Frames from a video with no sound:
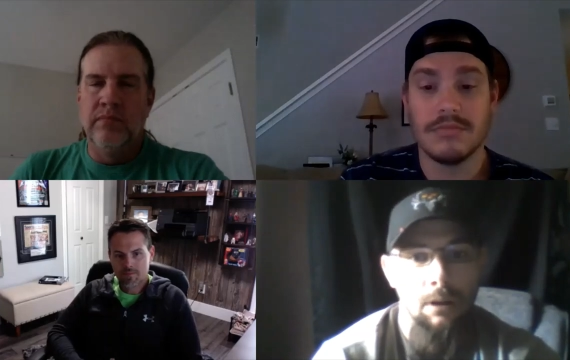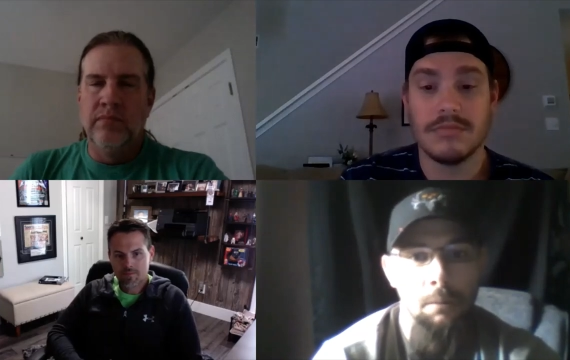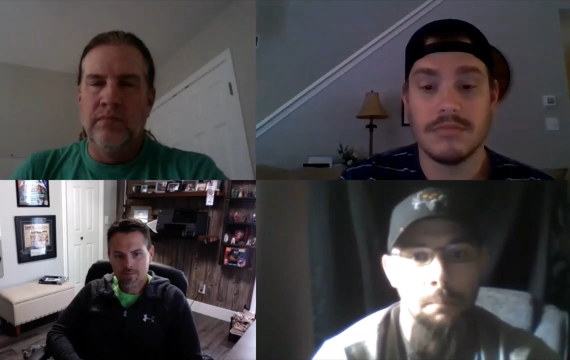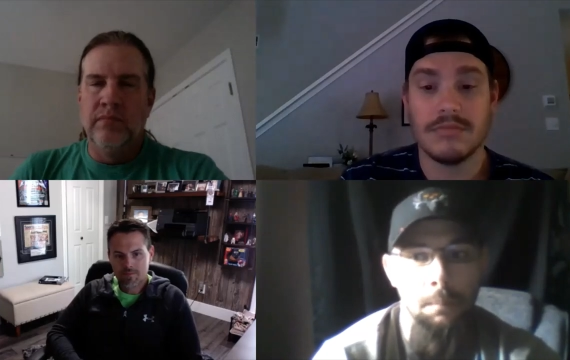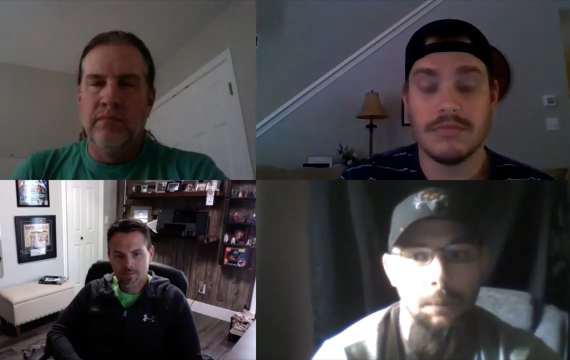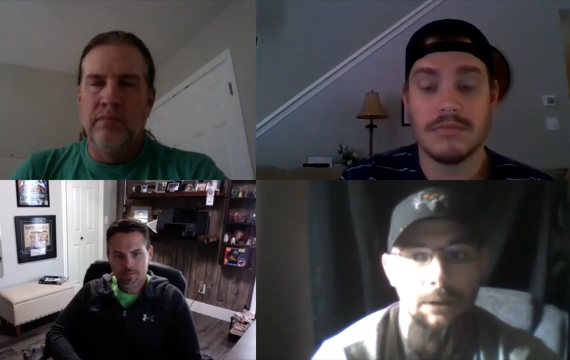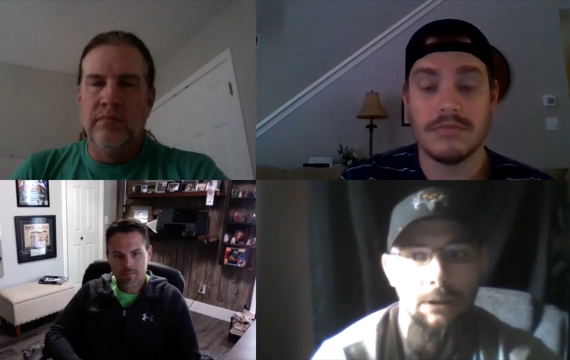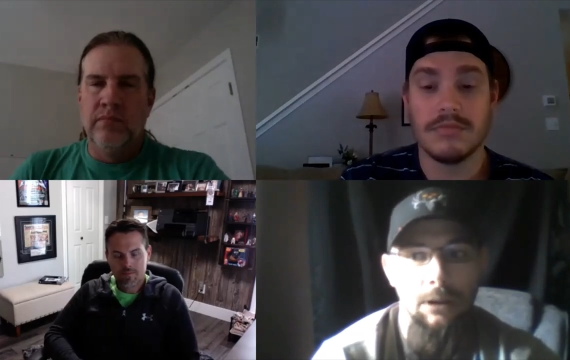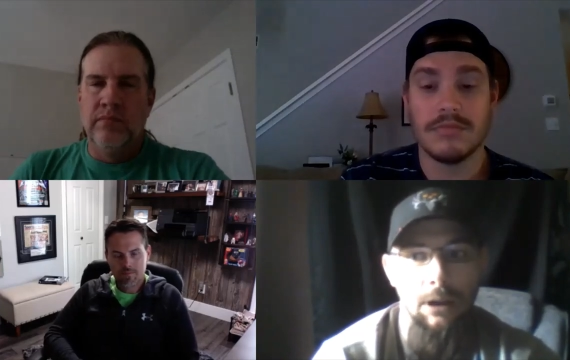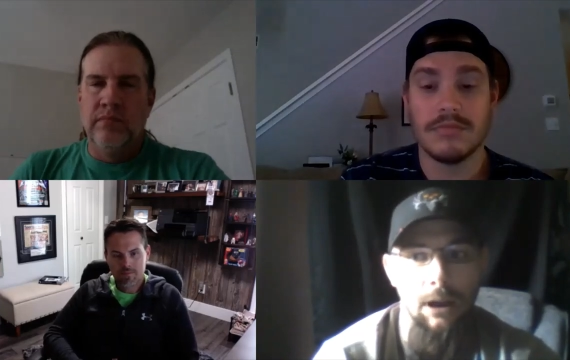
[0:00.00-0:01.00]
Speaker 1: but
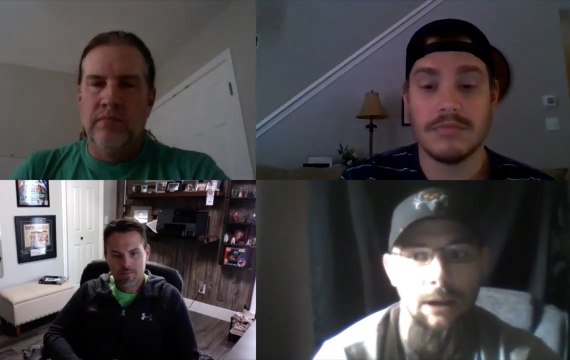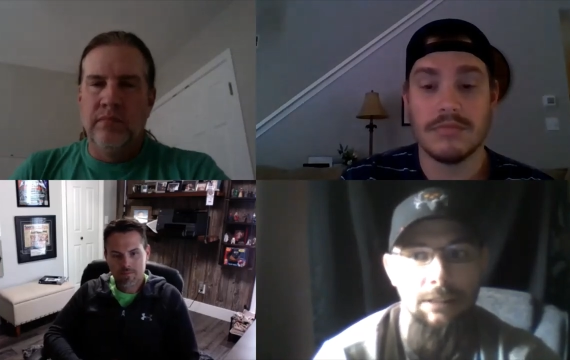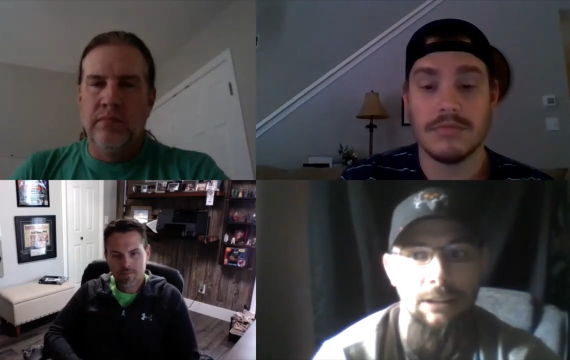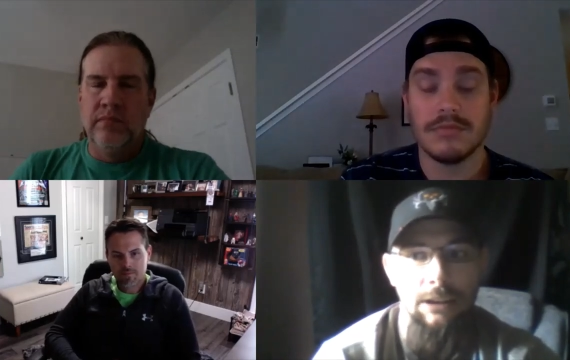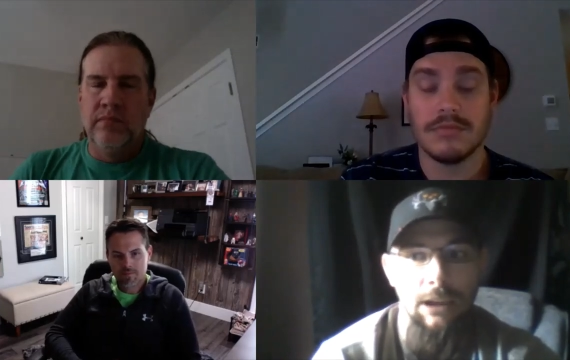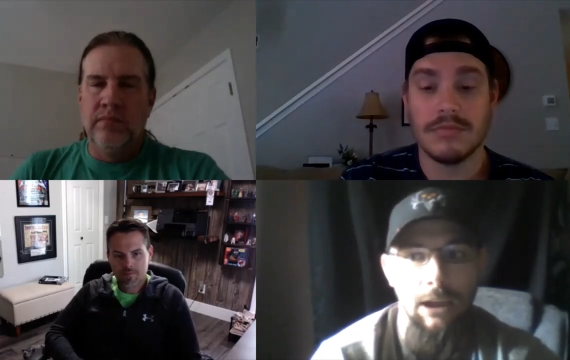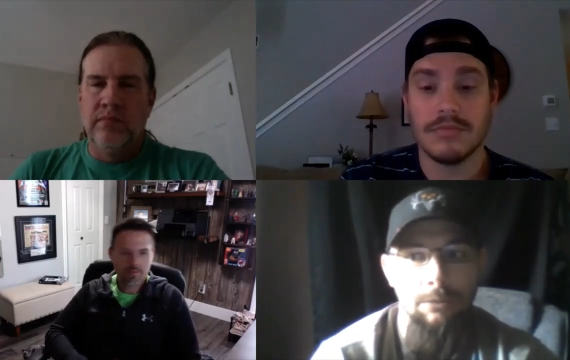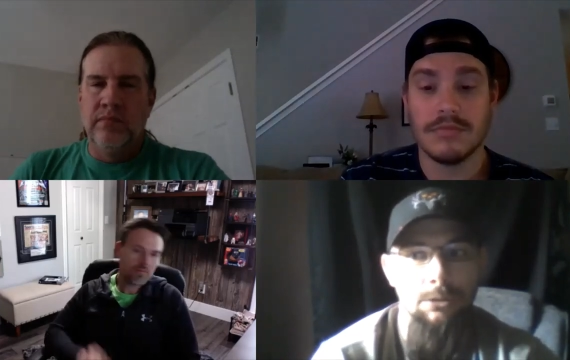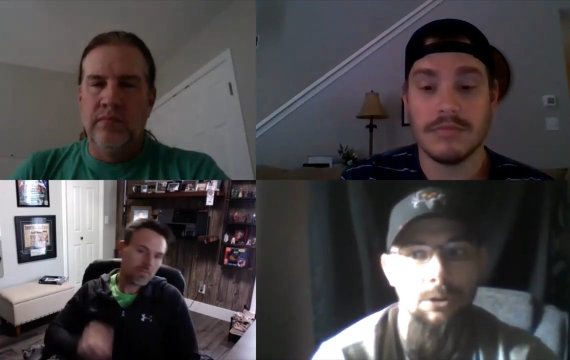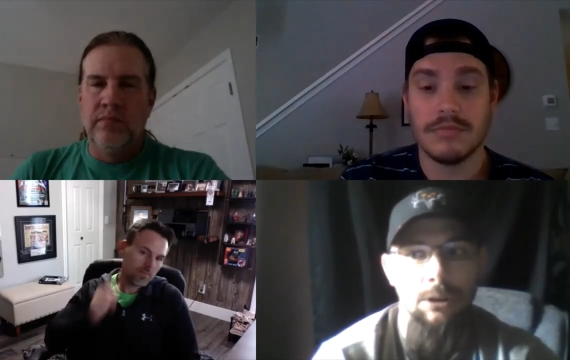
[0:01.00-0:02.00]
I think
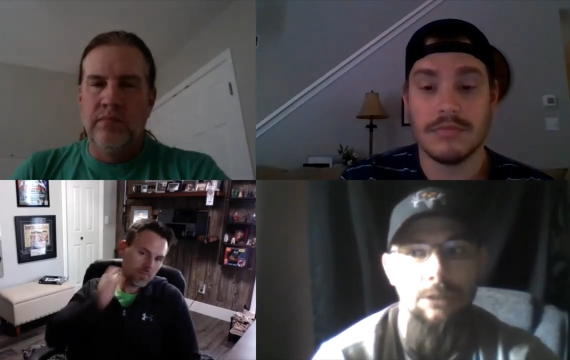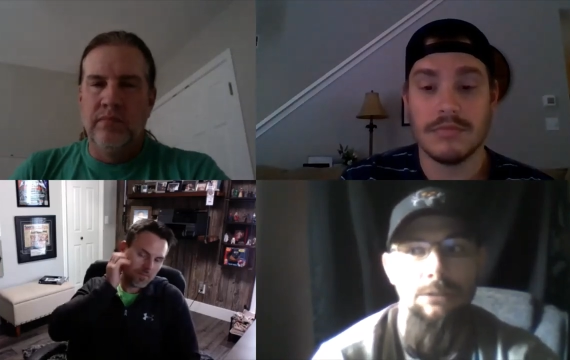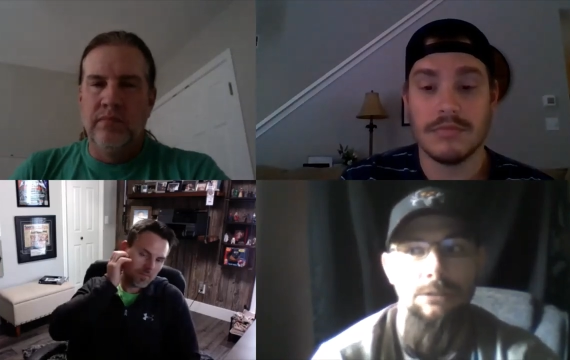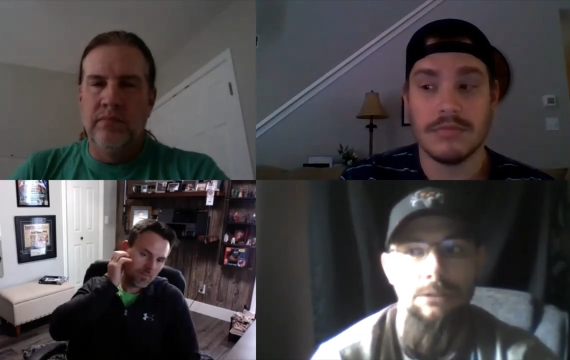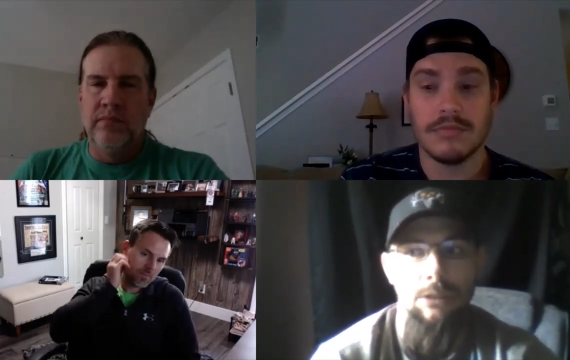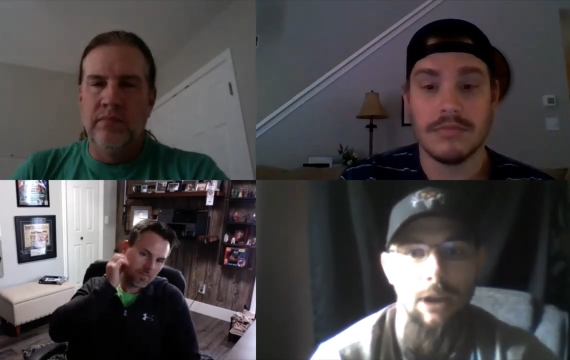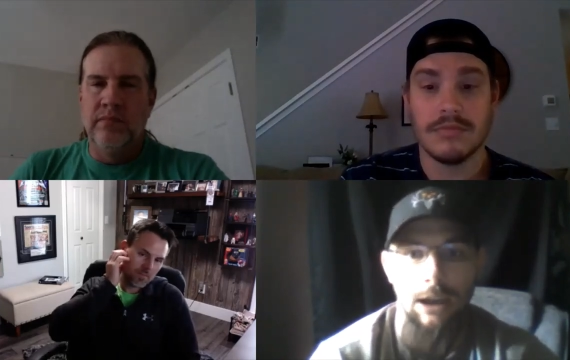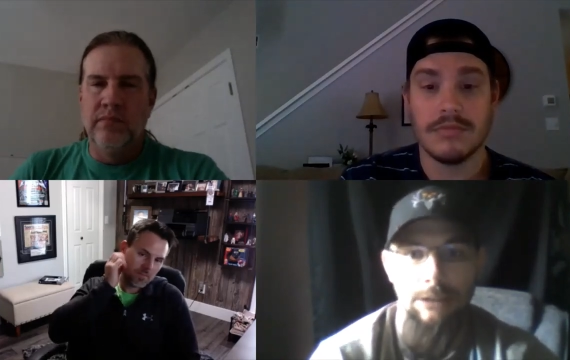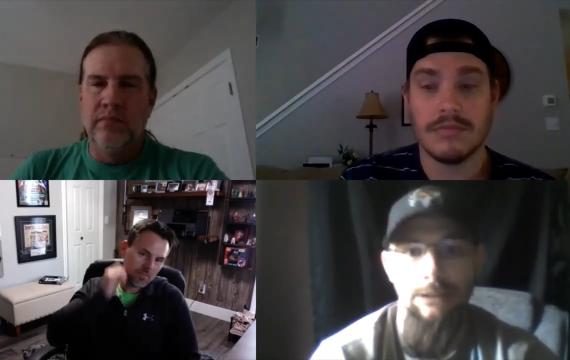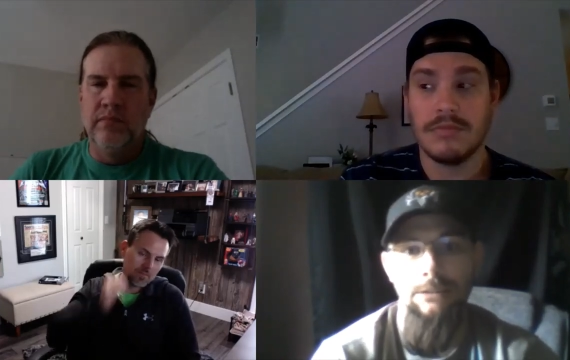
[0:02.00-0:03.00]
after his
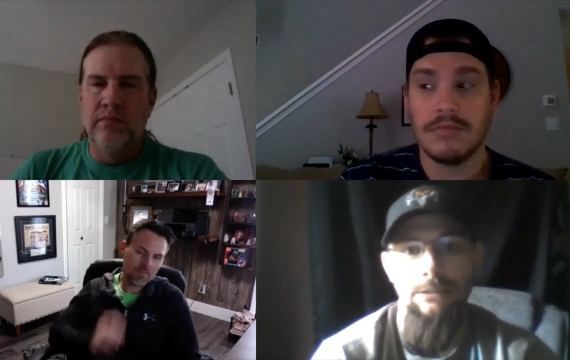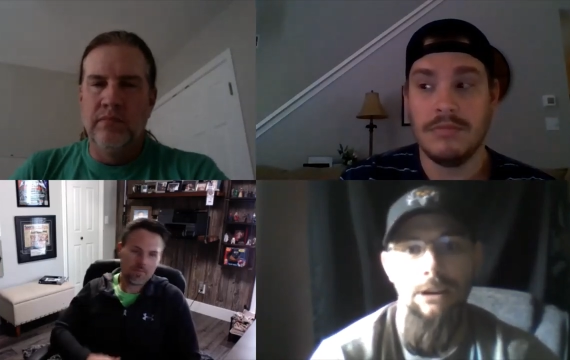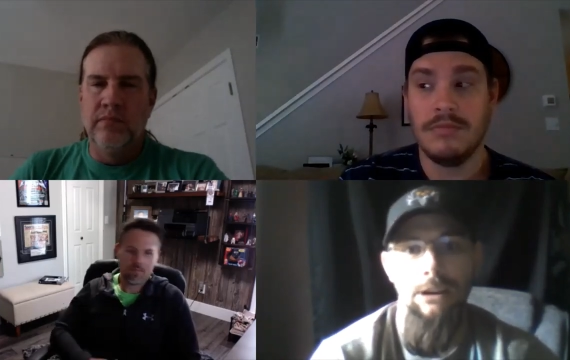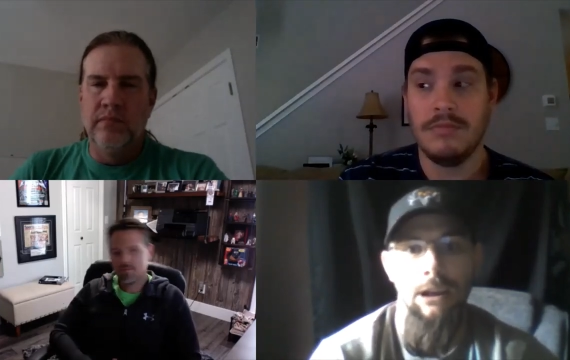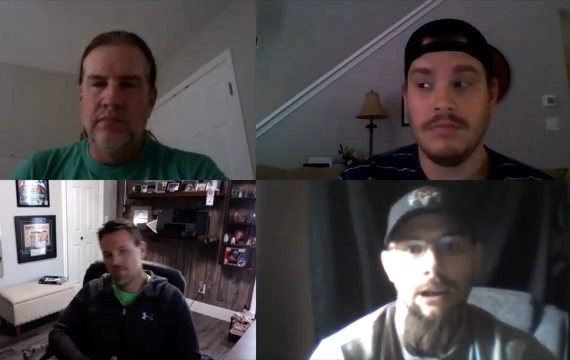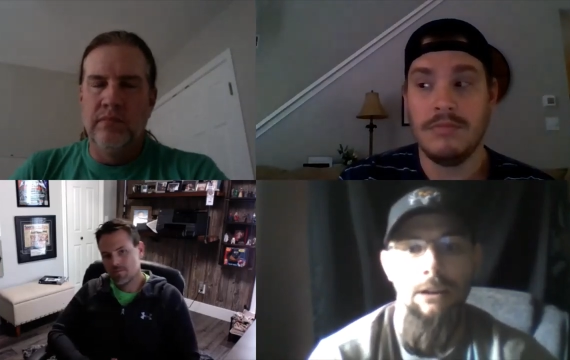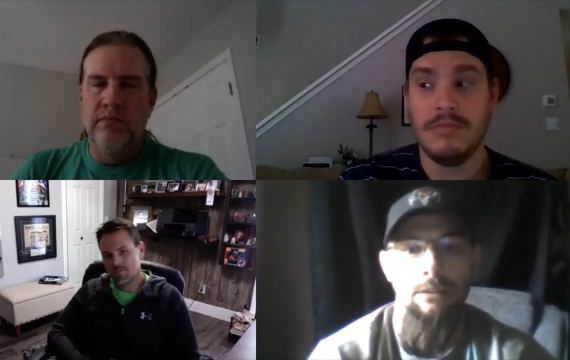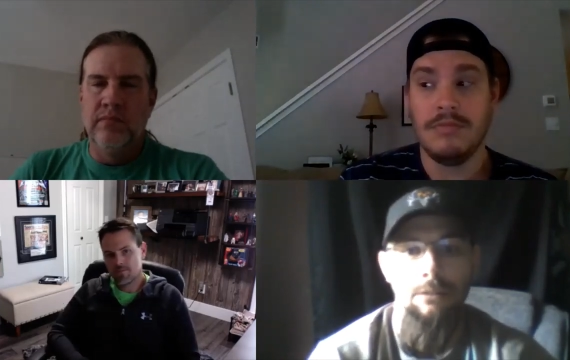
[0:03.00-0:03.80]
accidents that he had,